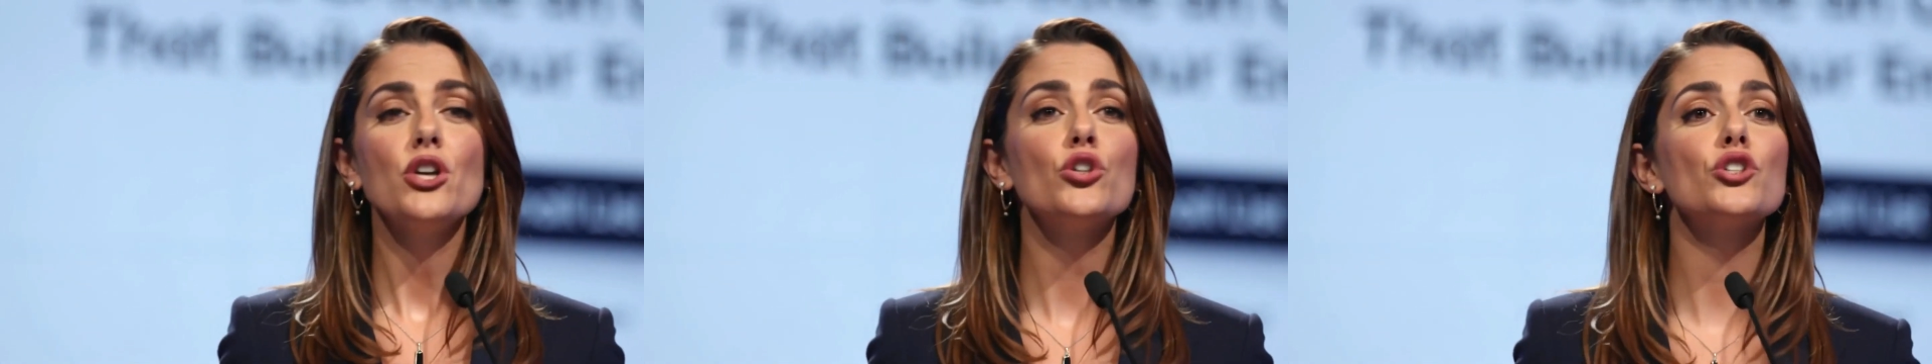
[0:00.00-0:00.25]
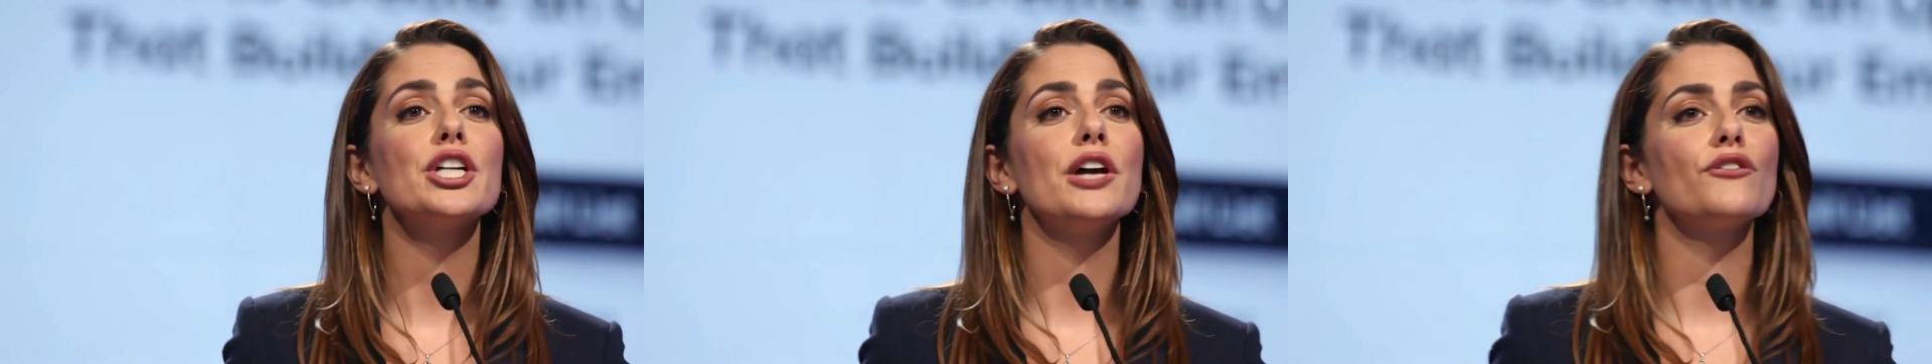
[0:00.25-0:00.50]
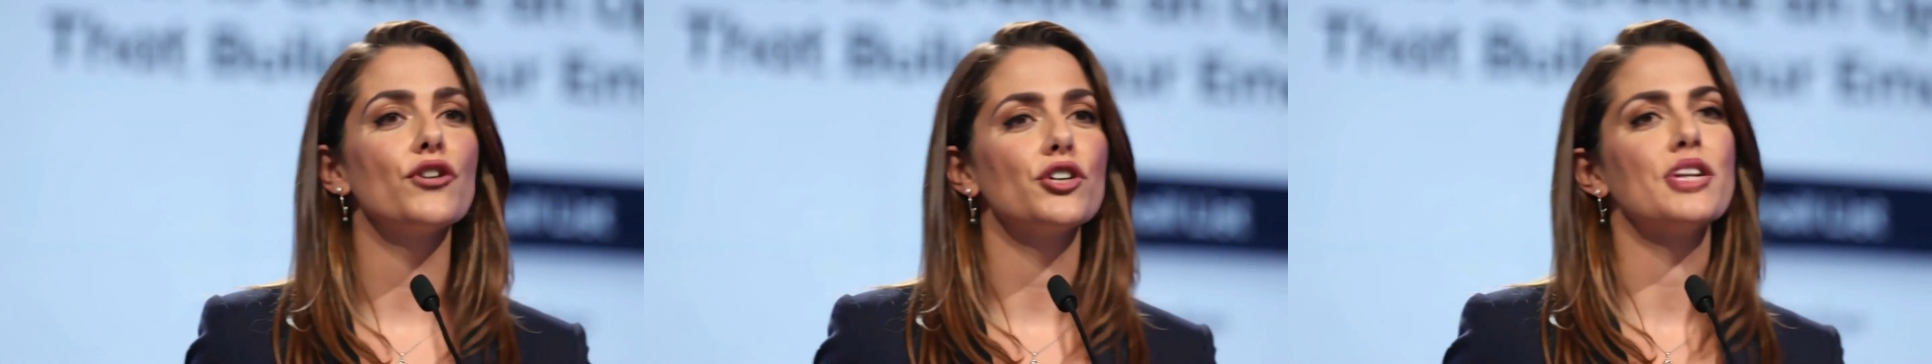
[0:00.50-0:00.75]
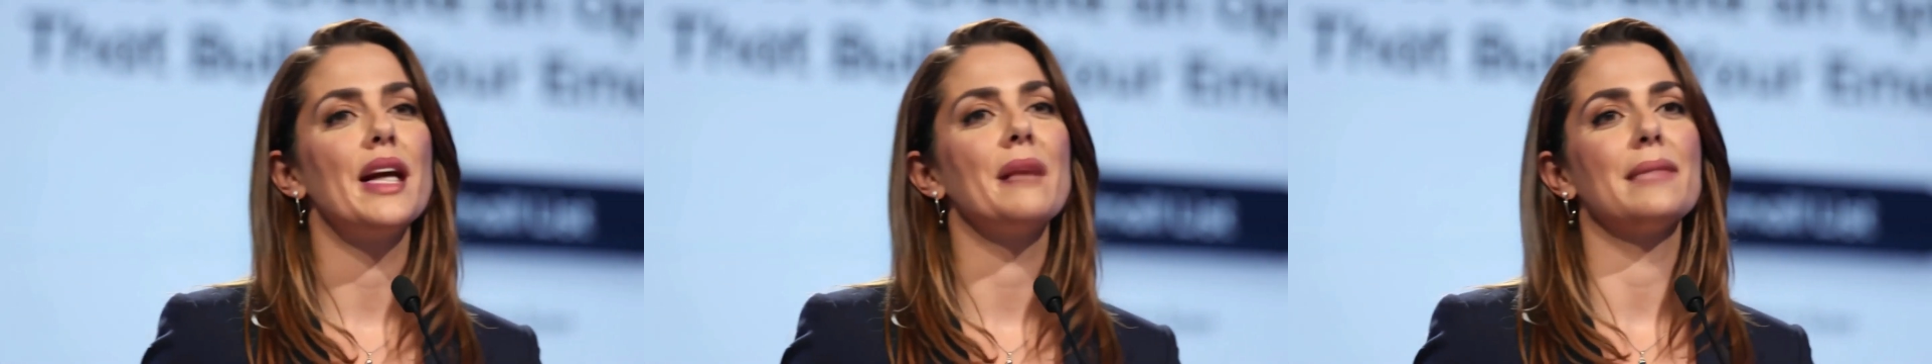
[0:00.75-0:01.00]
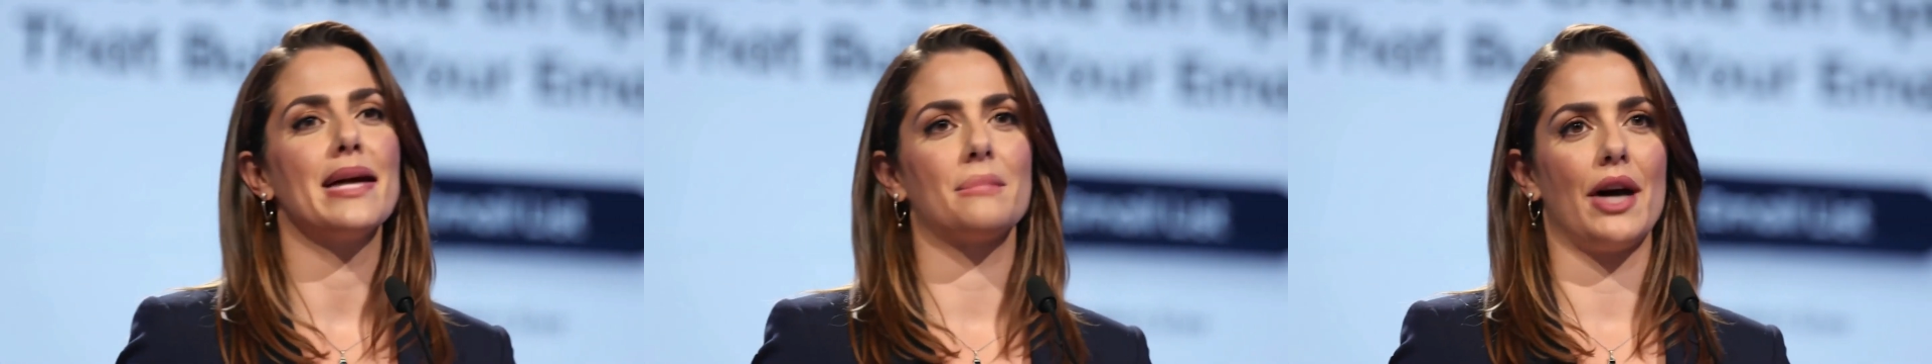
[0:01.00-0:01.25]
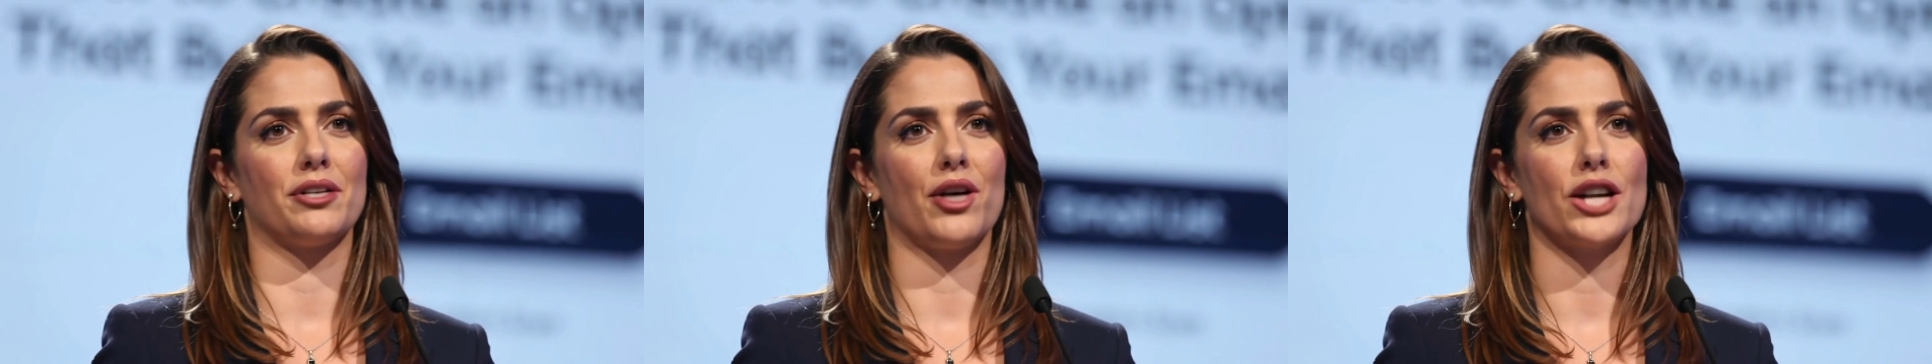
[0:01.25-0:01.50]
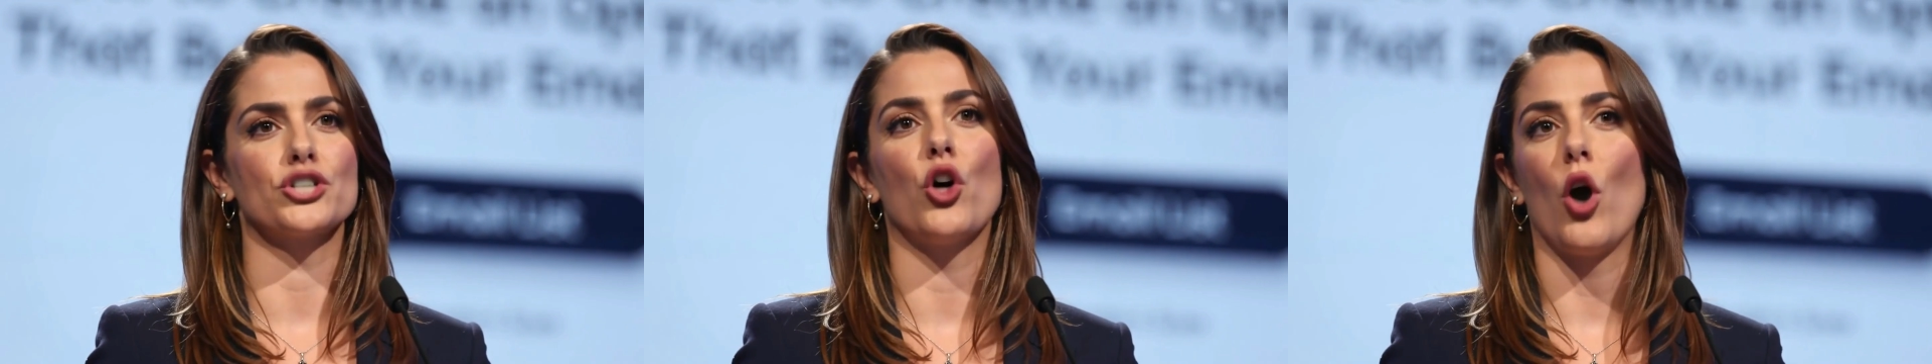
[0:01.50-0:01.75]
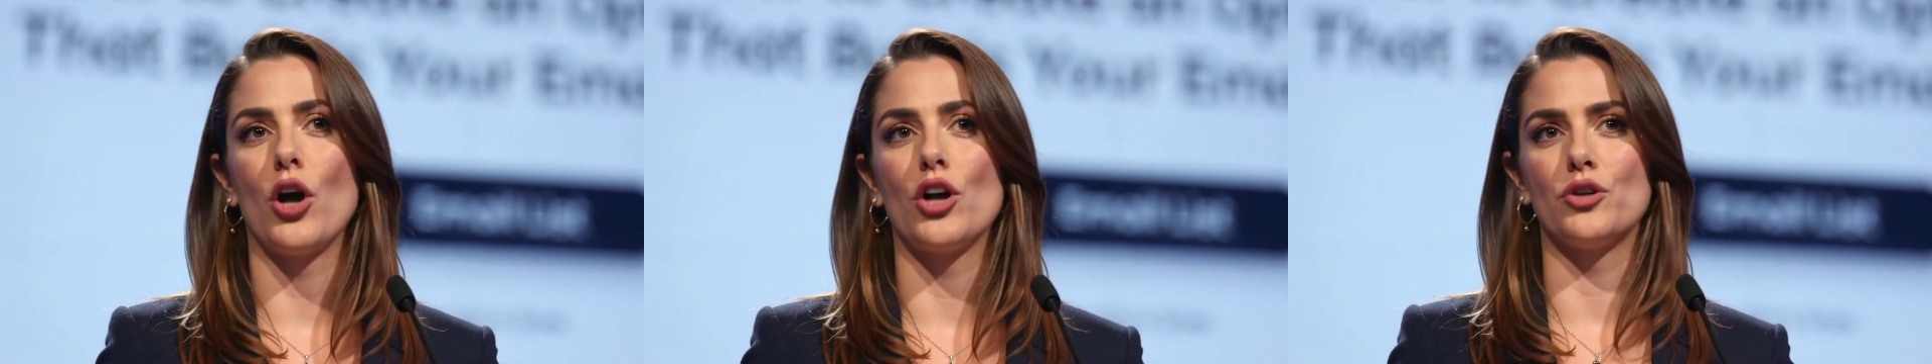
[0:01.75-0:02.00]
Usually a first name and email address
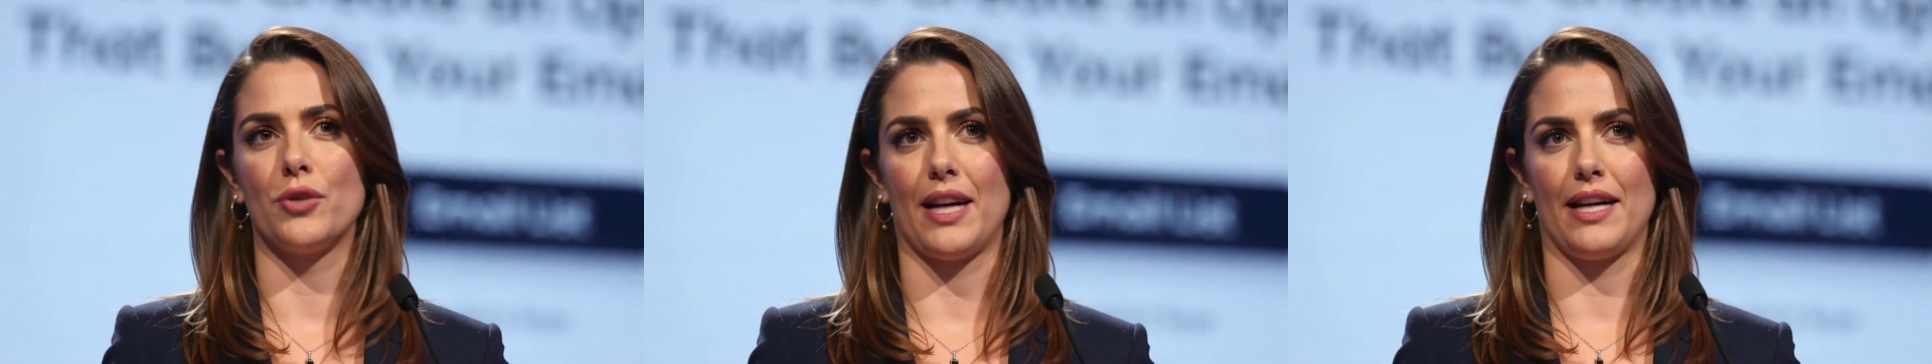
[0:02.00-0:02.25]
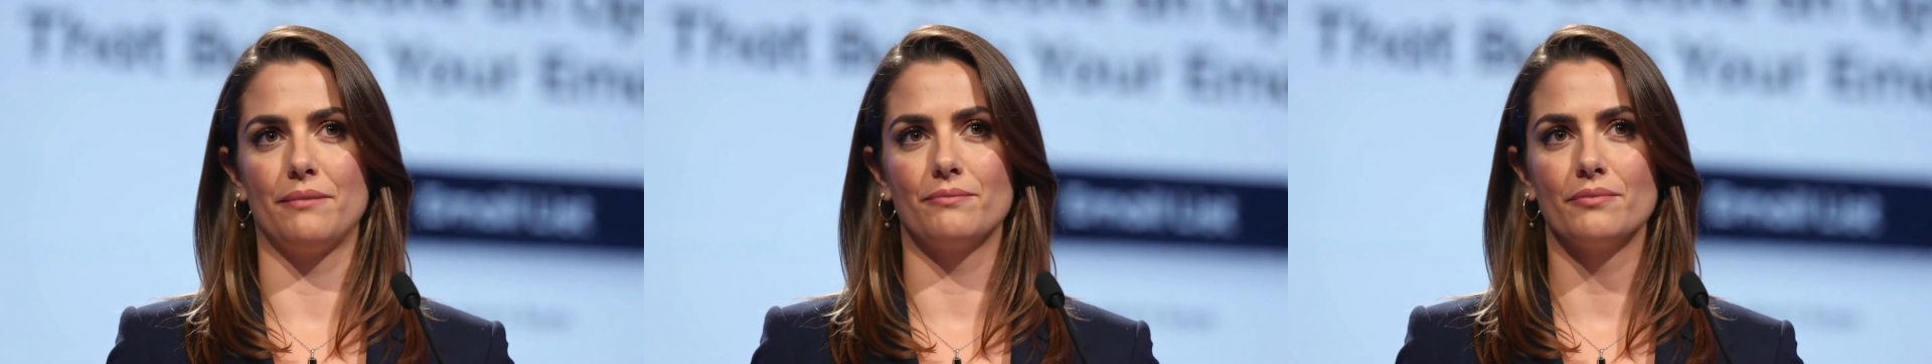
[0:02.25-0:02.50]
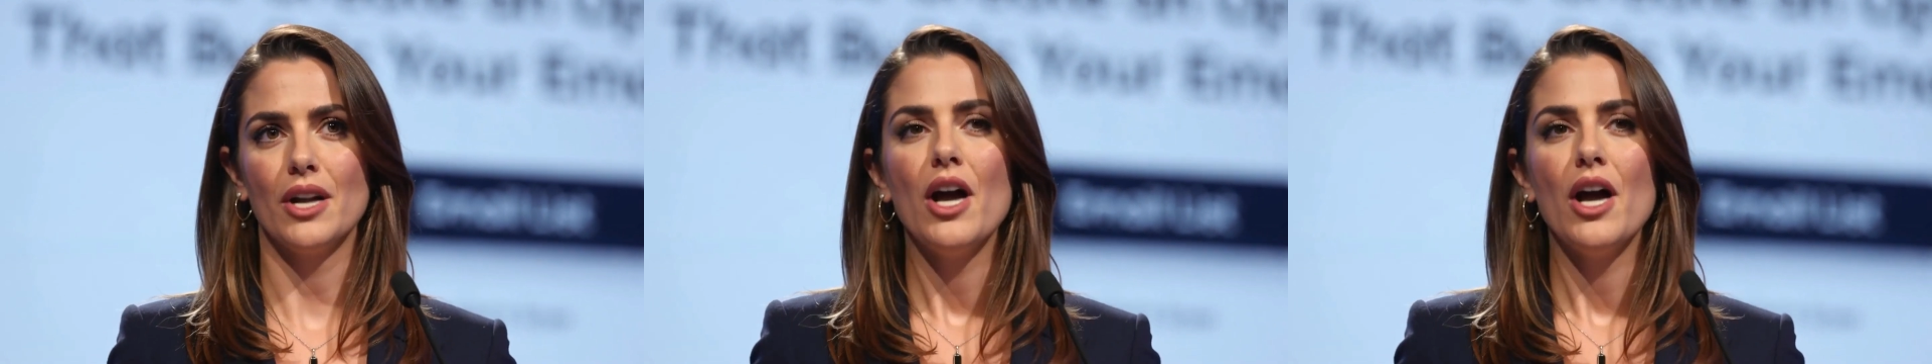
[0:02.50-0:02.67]
are all you need.